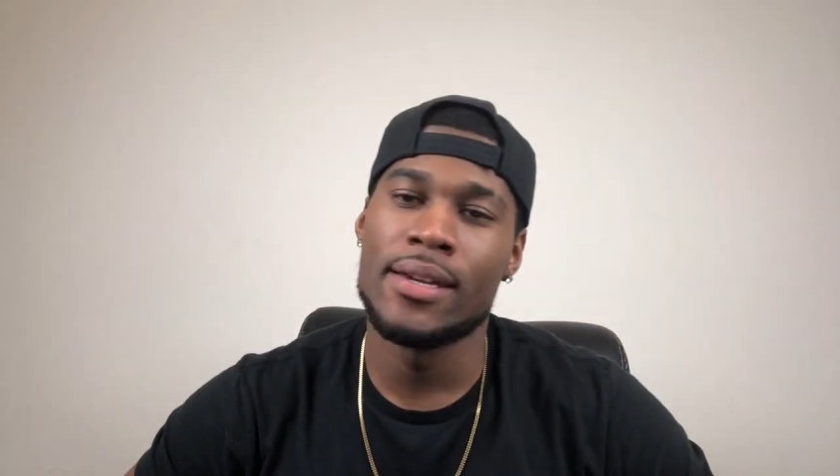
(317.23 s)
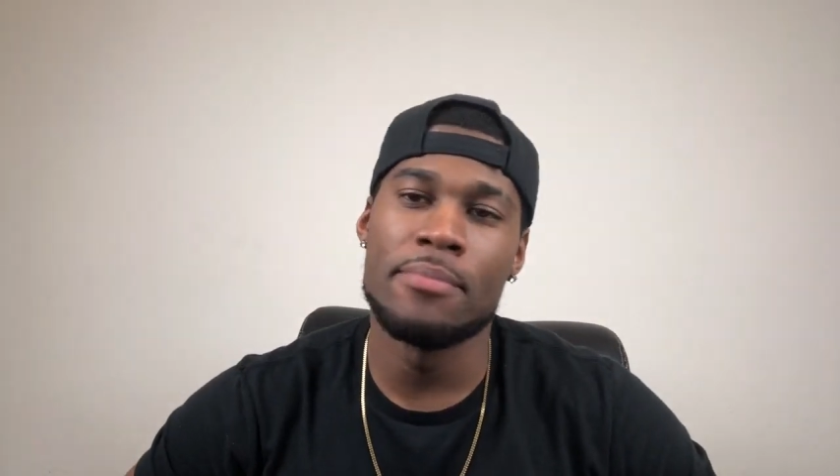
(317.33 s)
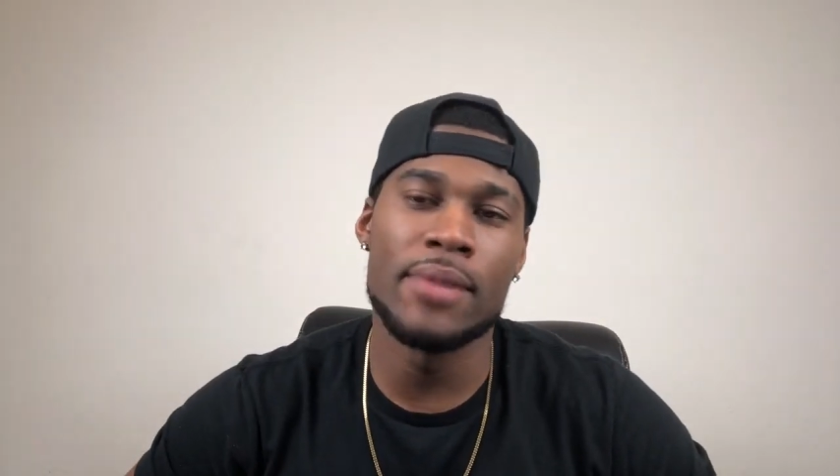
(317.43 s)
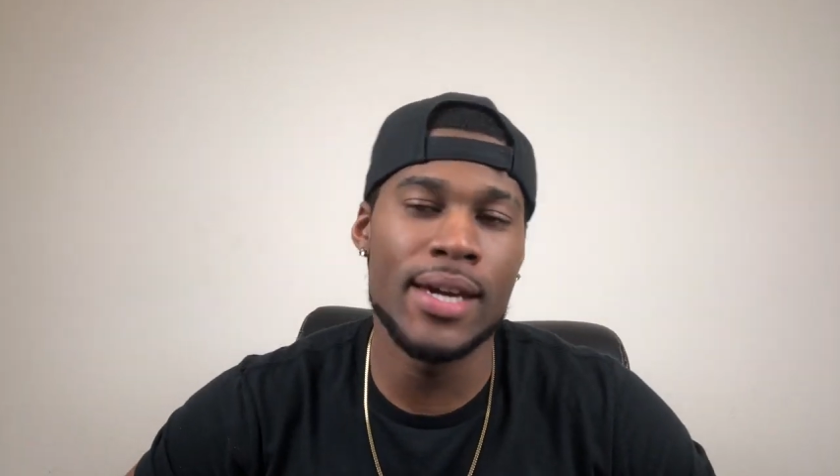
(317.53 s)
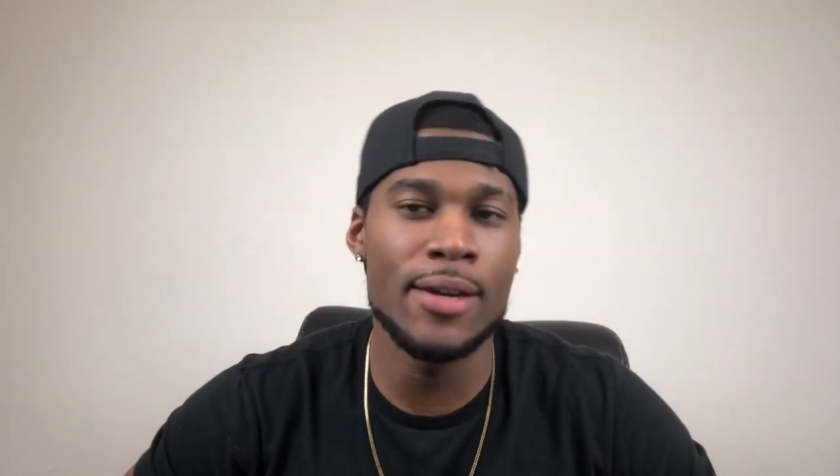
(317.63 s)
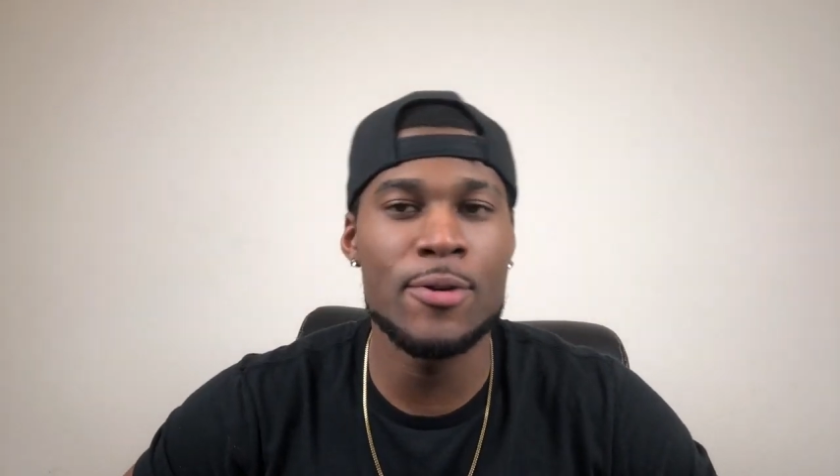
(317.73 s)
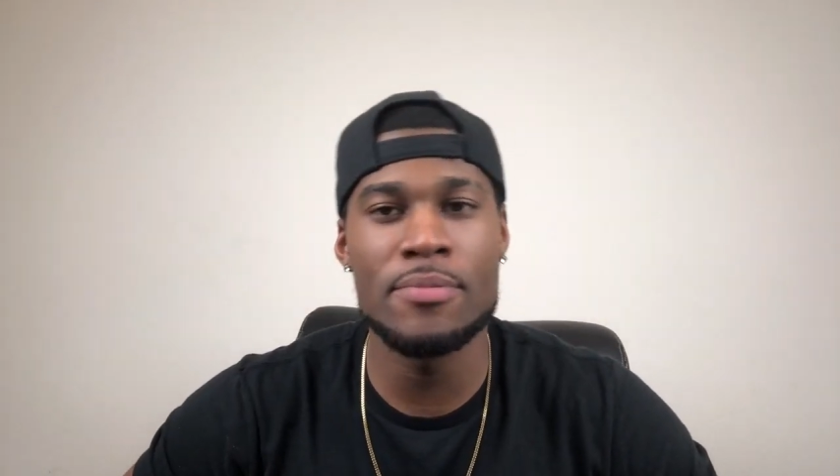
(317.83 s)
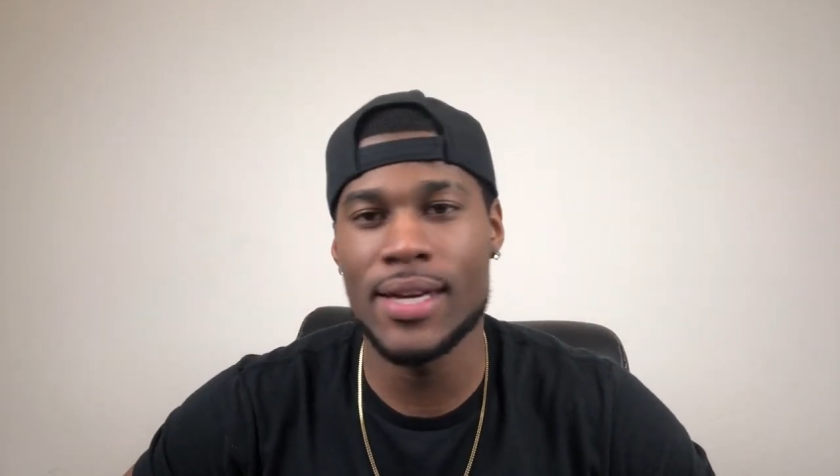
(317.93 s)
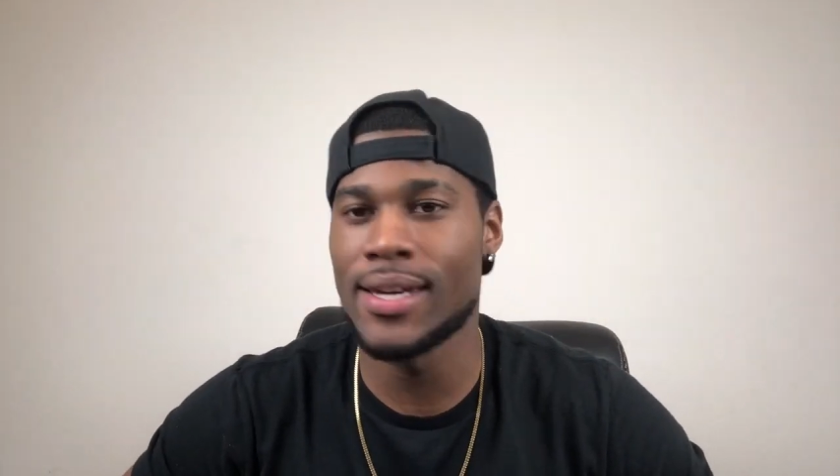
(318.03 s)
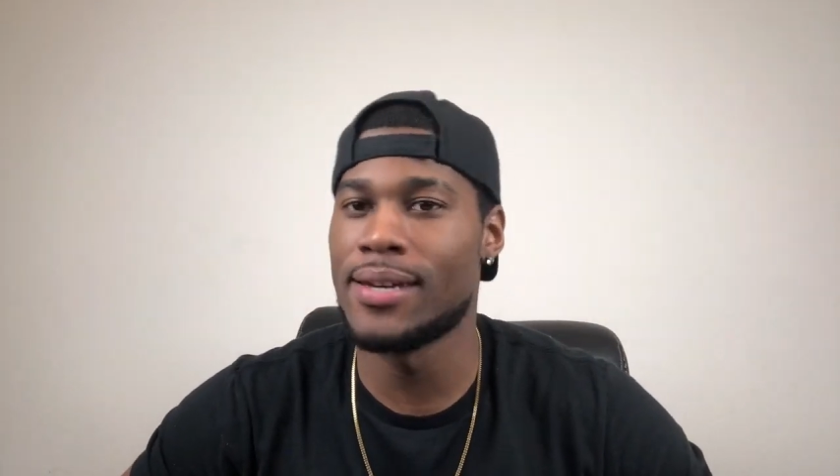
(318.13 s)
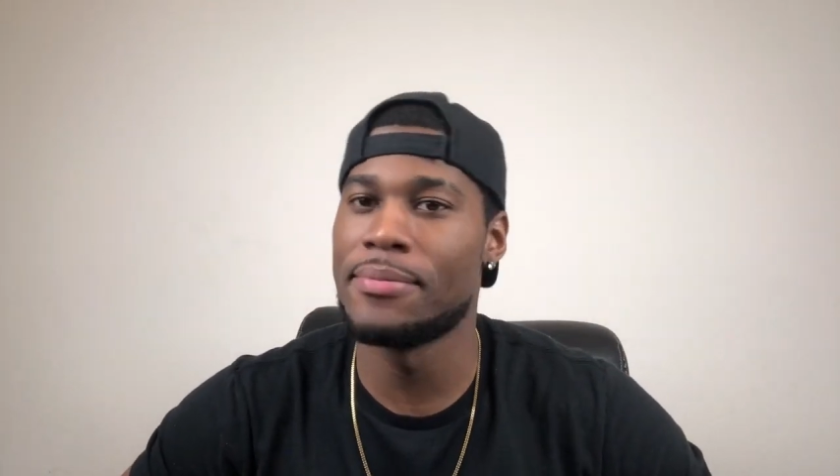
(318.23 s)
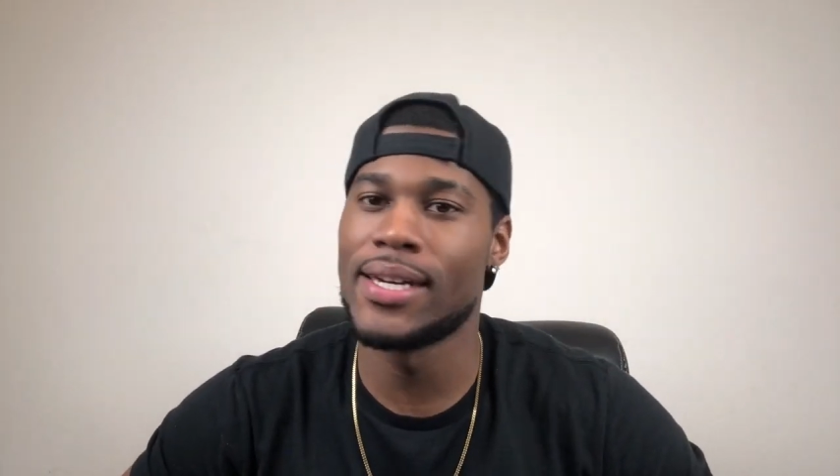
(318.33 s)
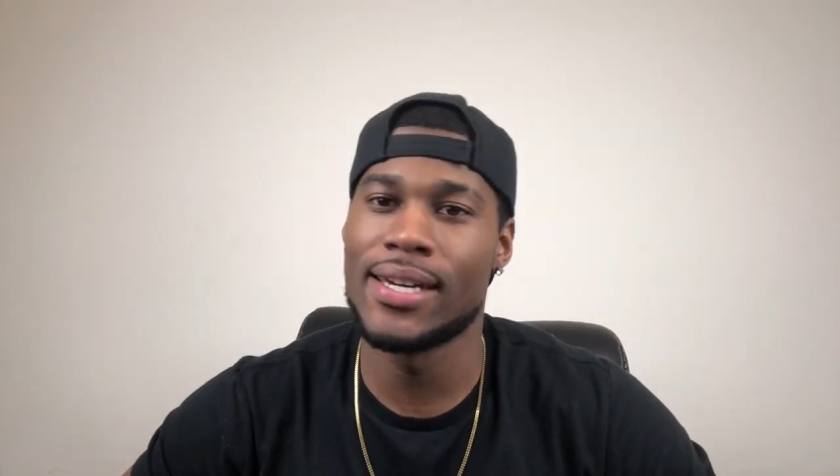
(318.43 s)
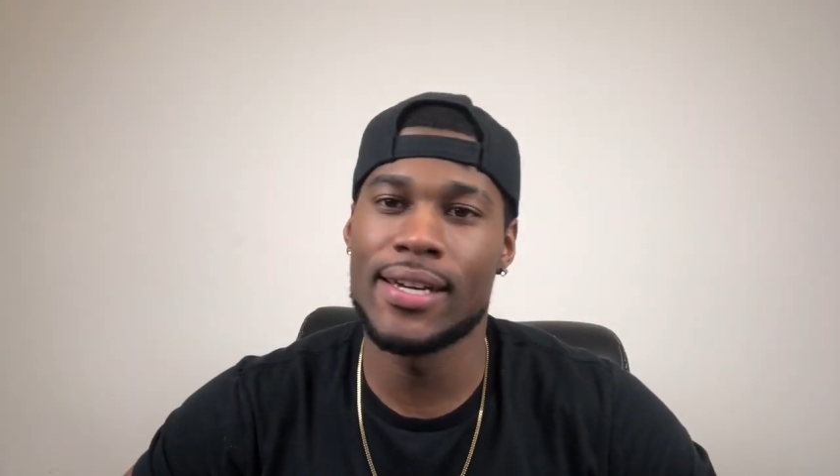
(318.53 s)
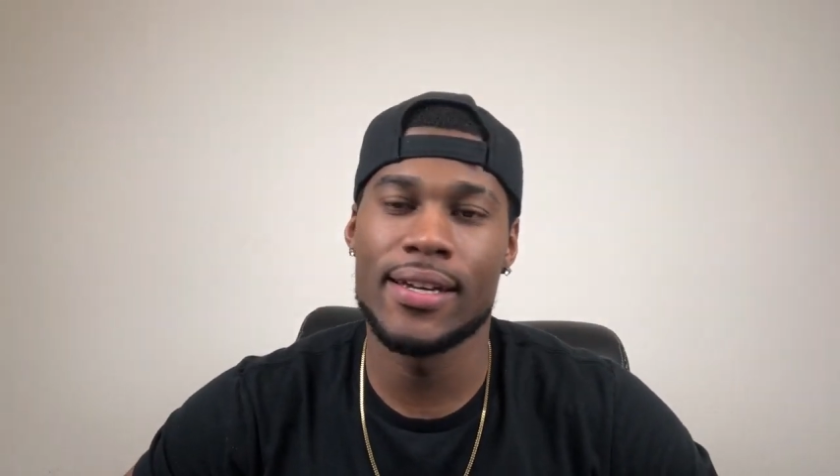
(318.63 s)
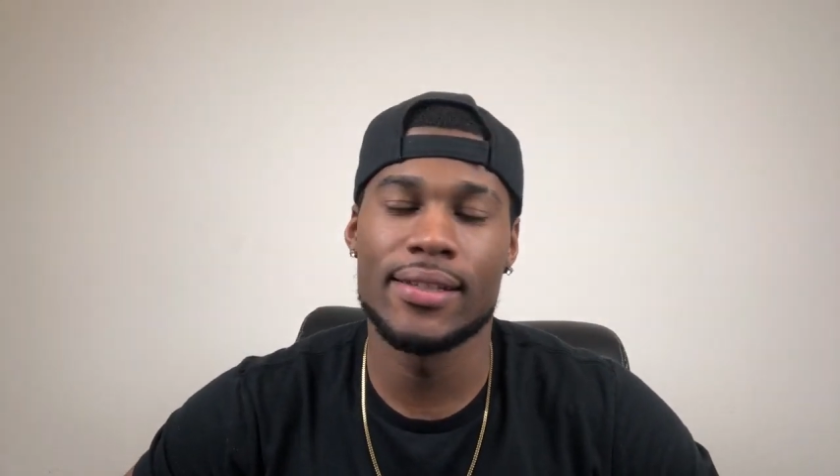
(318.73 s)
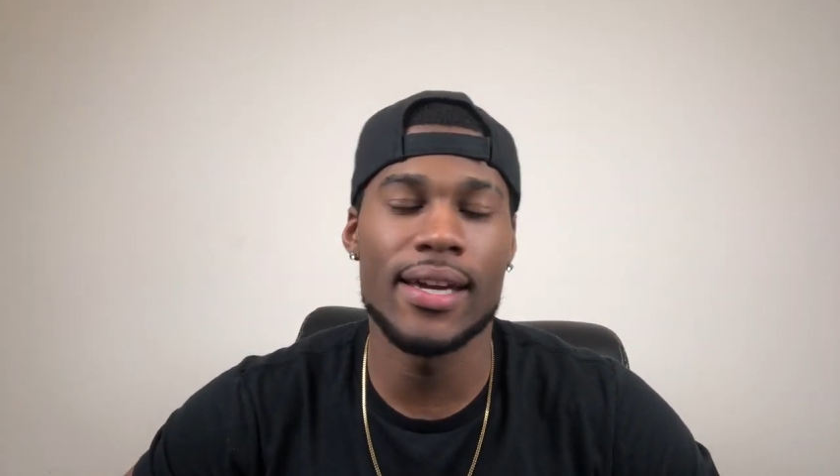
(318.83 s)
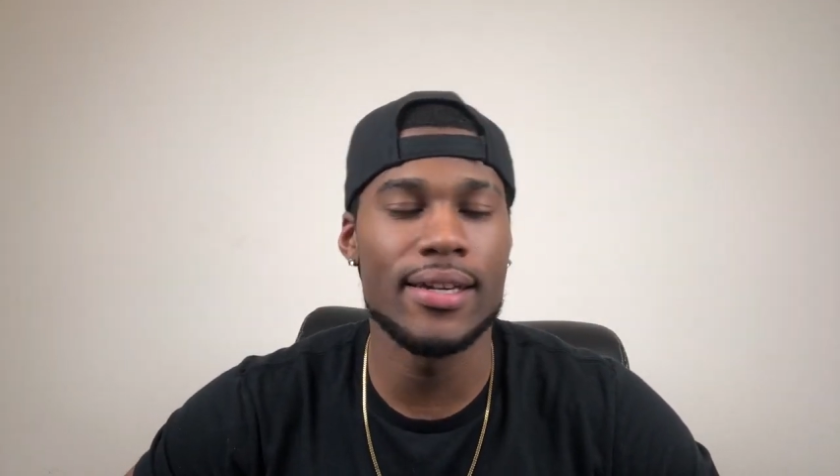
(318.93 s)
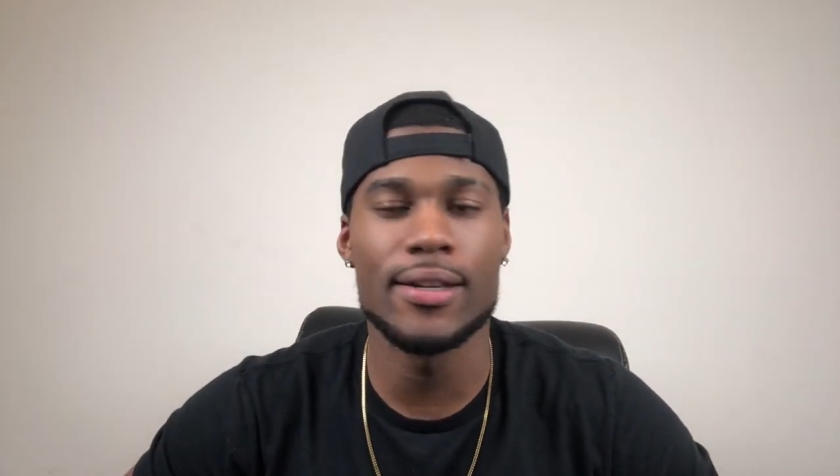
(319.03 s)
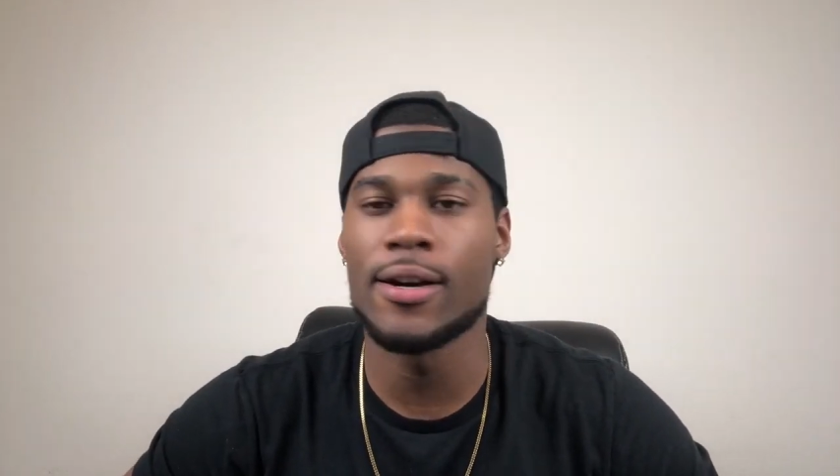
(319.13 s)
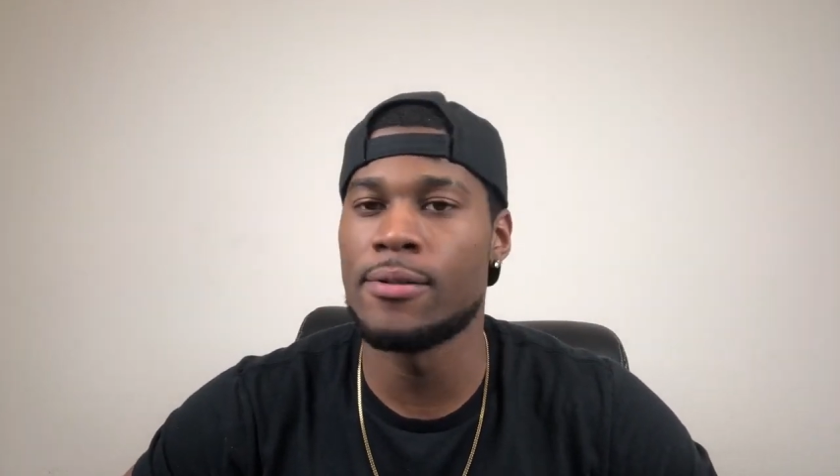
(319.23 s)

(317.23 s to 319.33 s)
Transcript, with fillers: Man, oh man, man. Thank y'all,